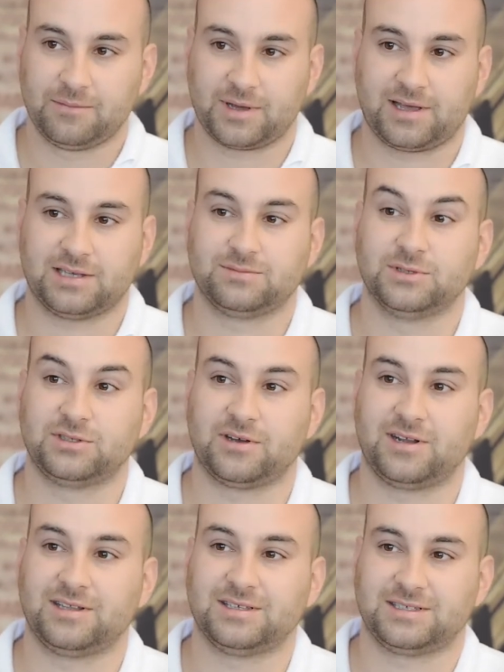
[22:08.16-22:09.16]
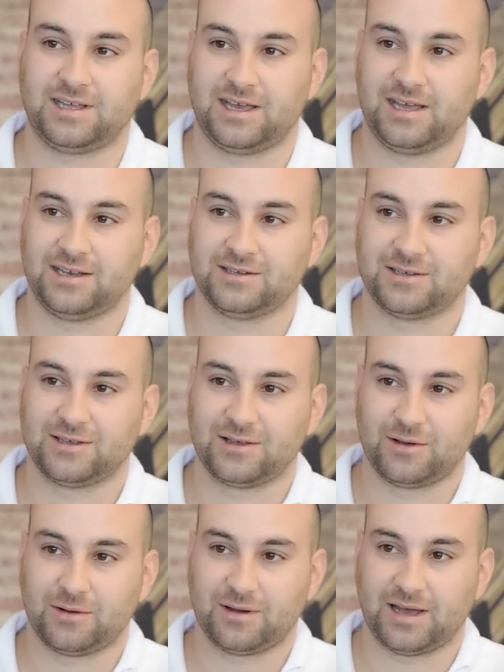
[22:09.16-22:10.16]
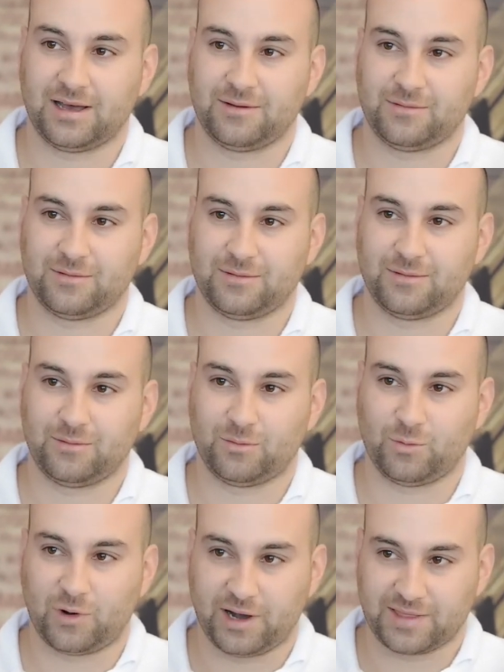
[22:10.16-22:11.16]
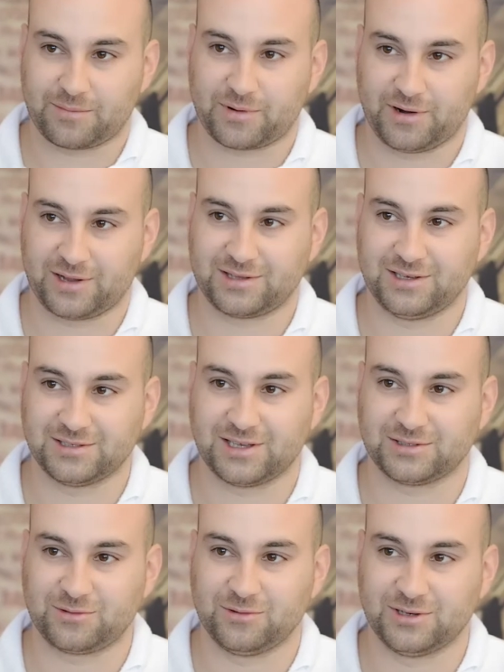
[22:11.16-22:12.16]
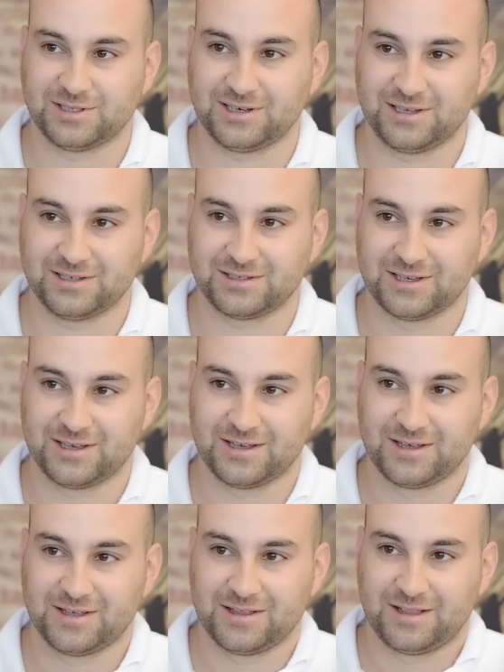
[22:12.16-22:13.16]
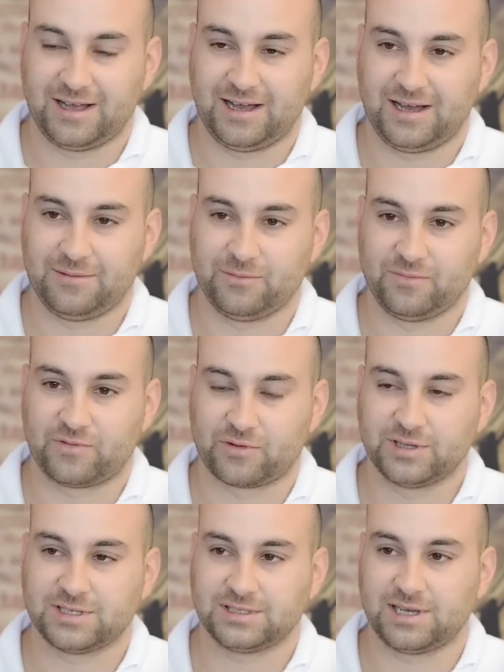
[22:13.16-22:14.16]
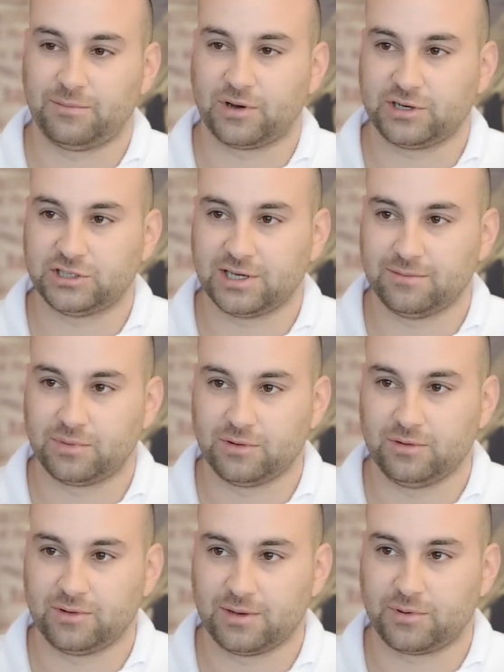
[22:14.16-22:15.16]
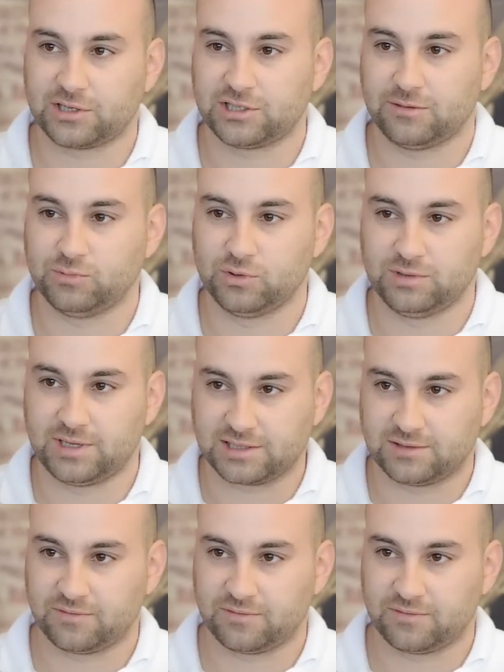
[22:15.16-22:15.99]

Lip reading: But customers don't understand why that product is as good as it is. For instance, our body shampoo doesn't